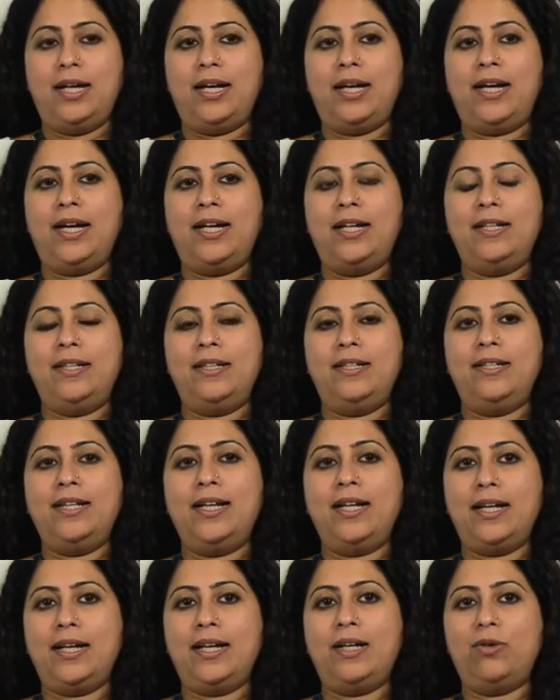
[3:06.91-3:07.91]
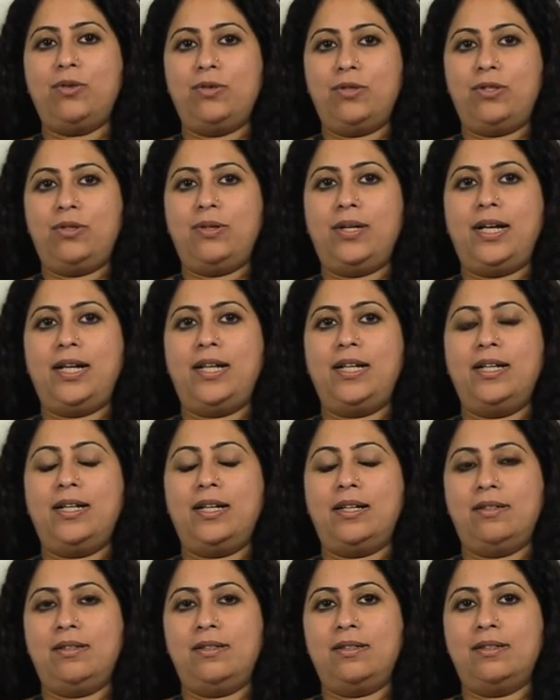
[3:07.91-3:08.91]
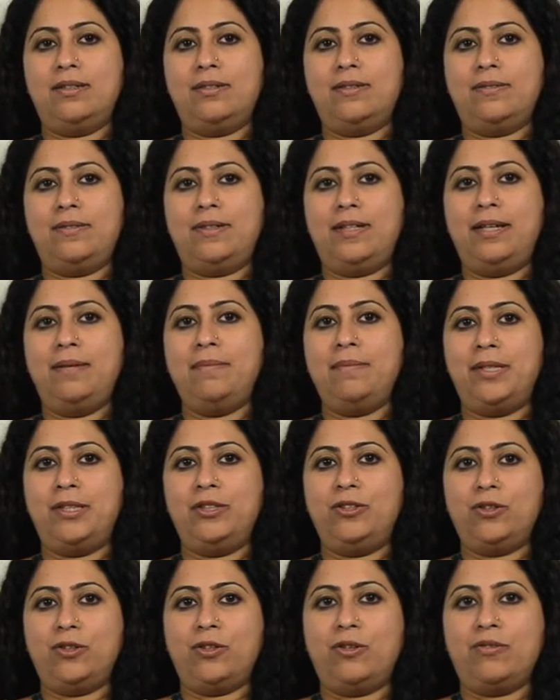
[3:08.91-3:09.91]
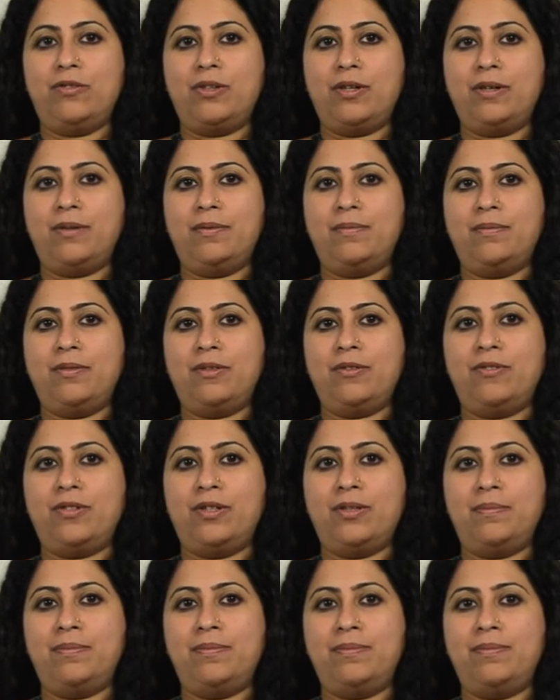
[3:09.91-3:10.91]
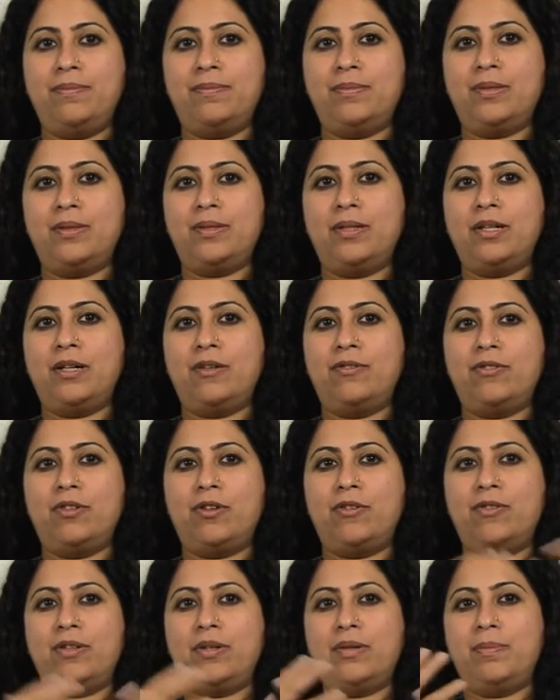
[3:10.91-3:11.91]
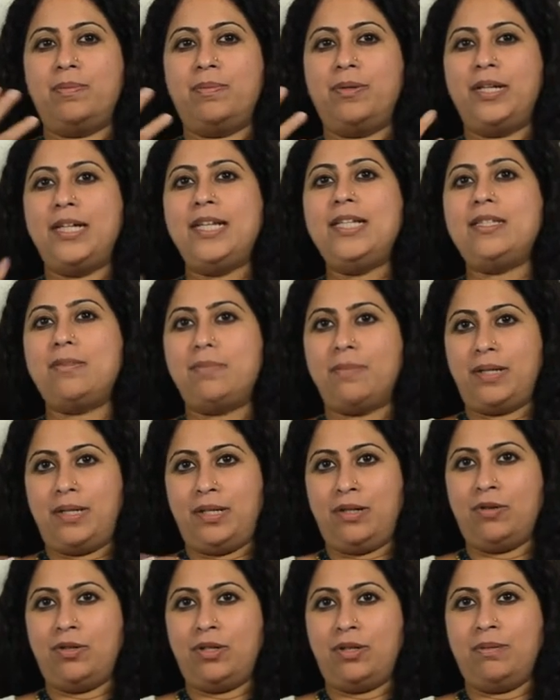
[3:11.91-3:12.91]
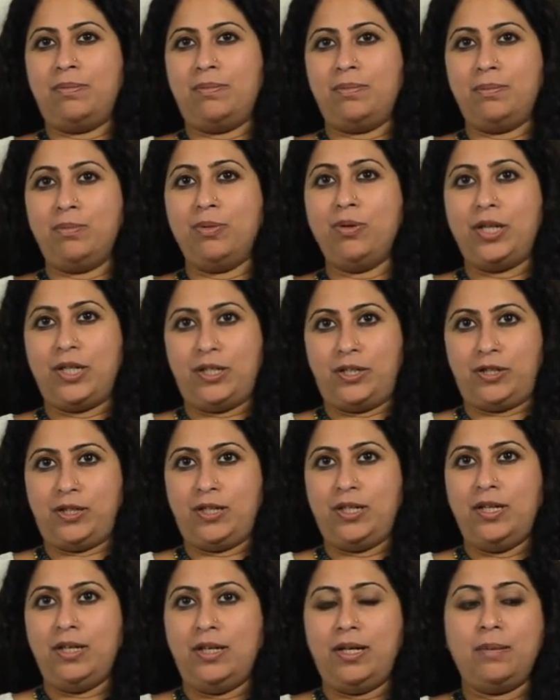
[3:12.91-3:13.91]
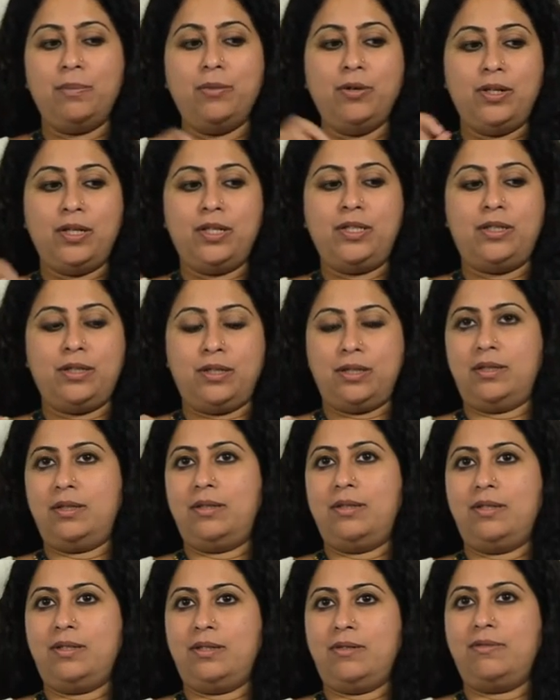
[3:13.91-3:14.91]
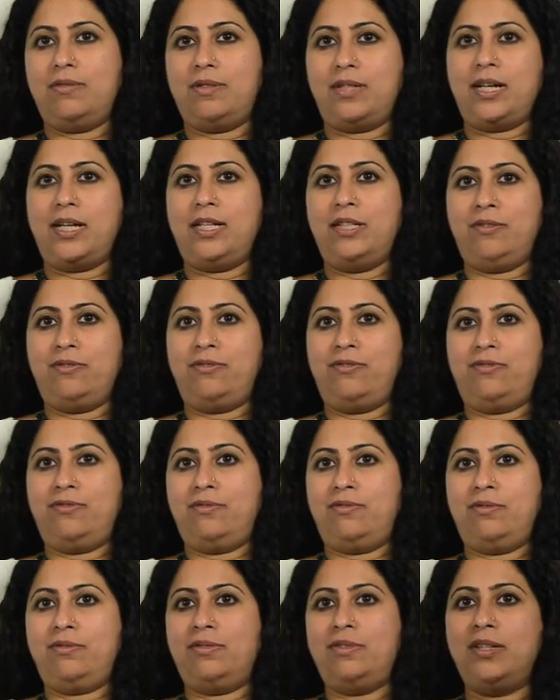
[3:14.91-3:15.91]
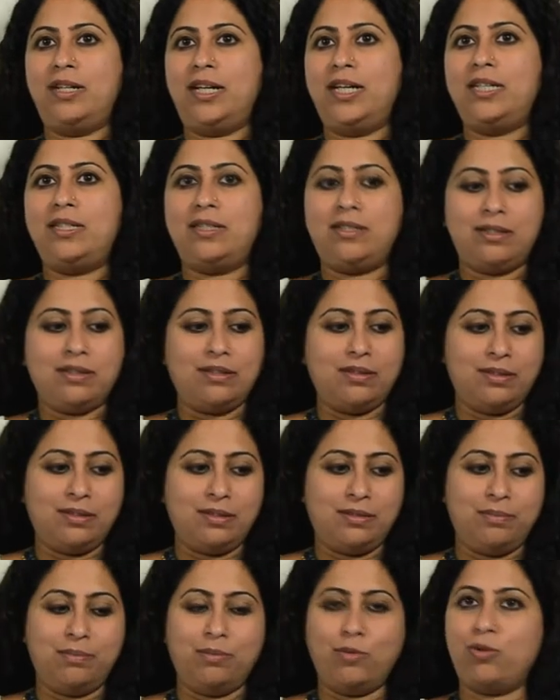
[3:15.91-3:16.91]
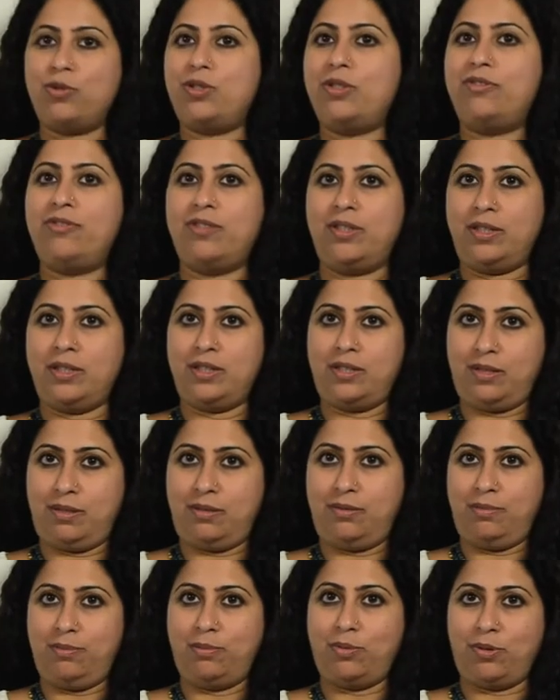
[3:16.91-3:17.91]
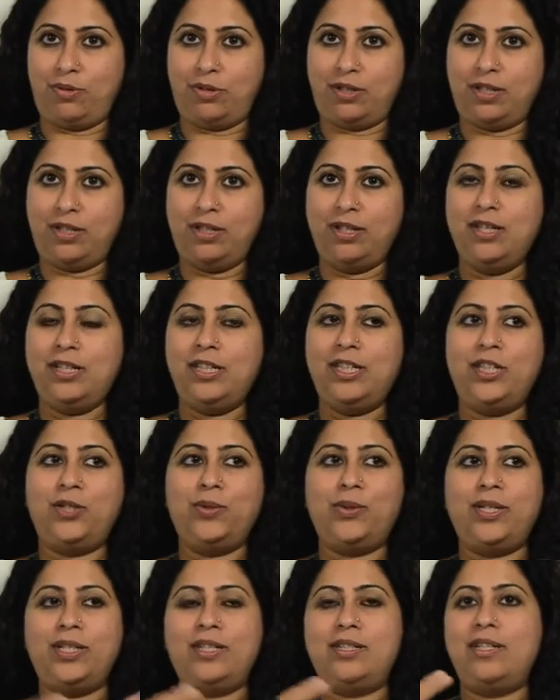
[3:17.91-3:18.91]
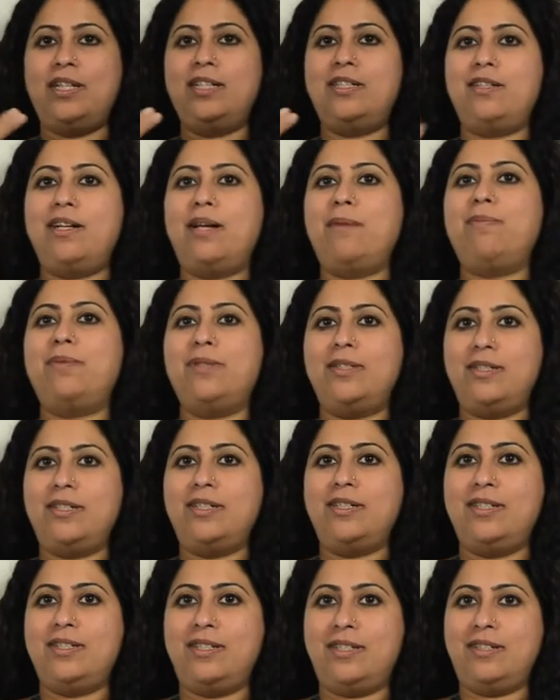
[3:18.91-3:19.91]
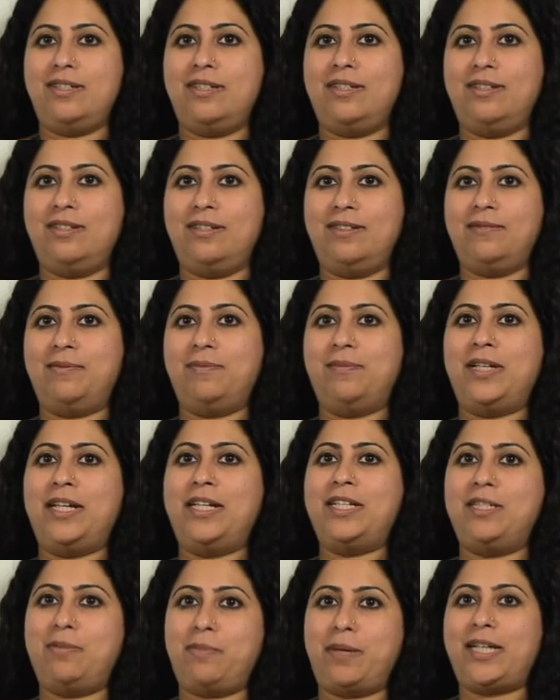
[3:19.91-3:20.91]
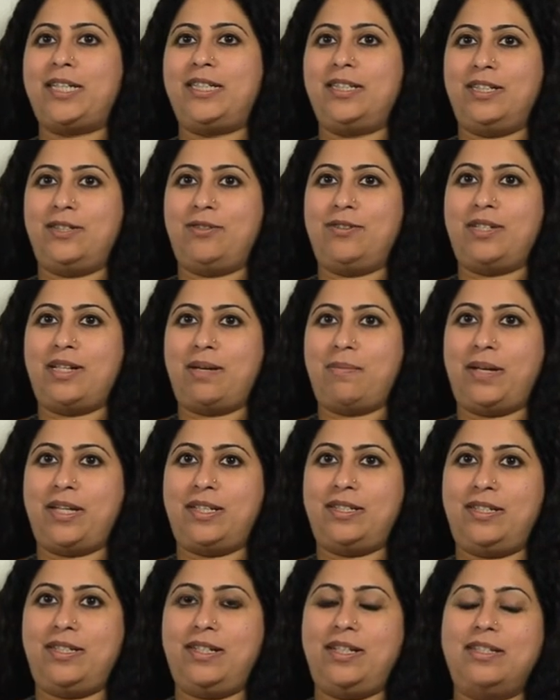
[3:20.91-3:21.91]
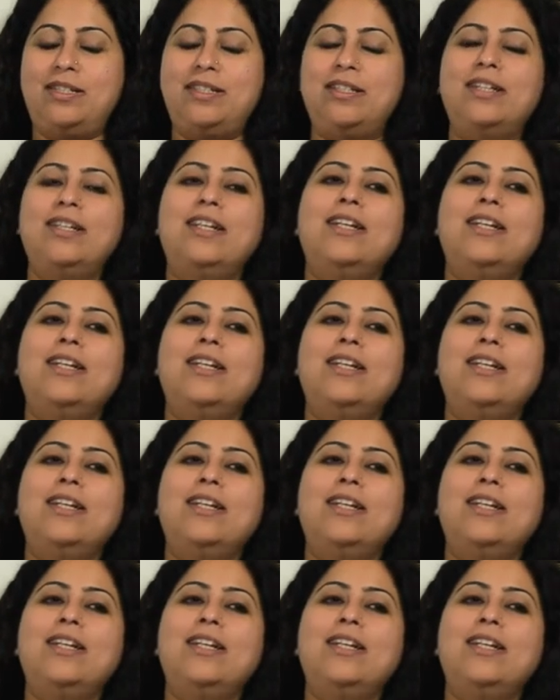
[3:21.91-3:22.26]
And then I also had another image of a policeman on a bullet. A bullet is a kind of great motif in this book. You know, it represents the inspector to some extent.